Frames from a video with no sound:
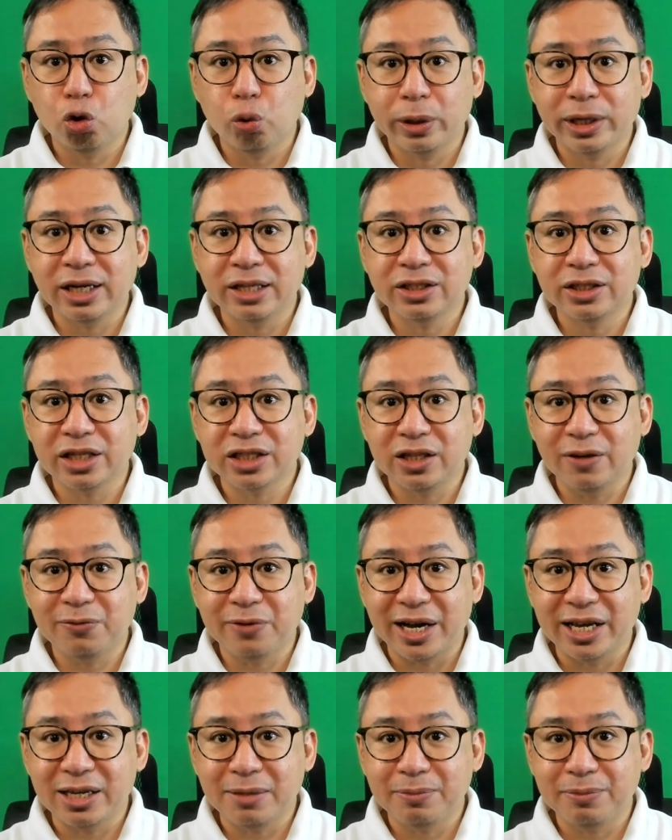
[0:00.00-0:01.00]
who were
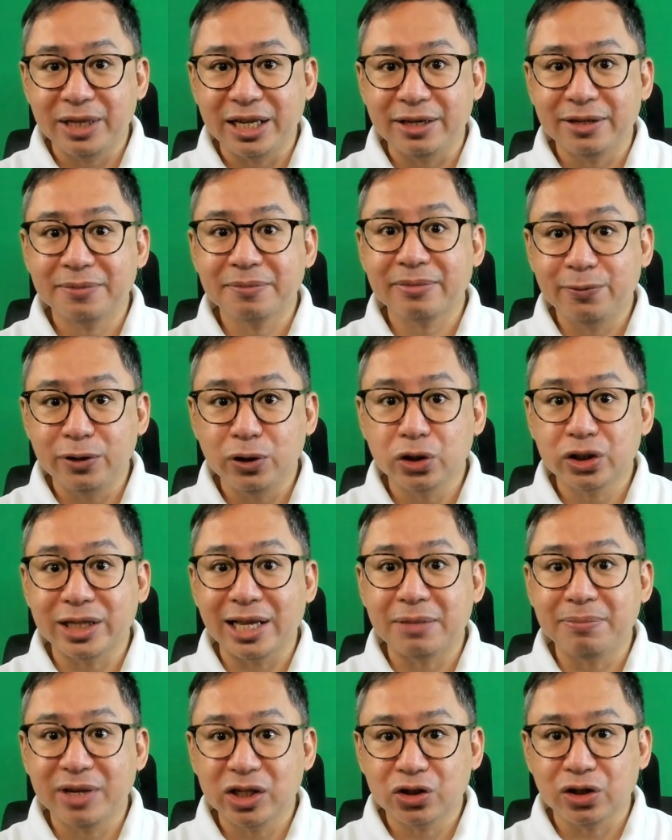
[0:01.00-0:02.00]
unjustifiably
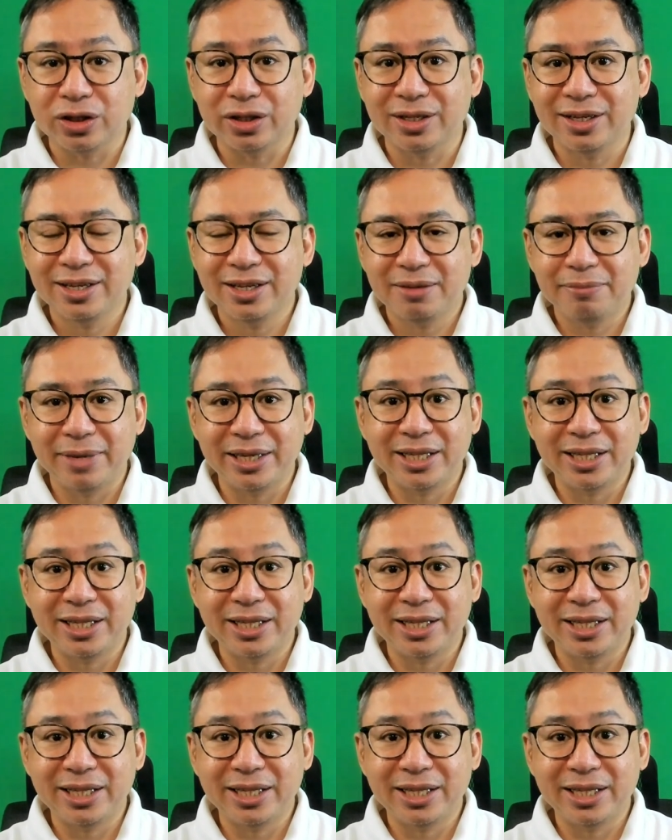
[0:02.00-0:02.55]
refused admission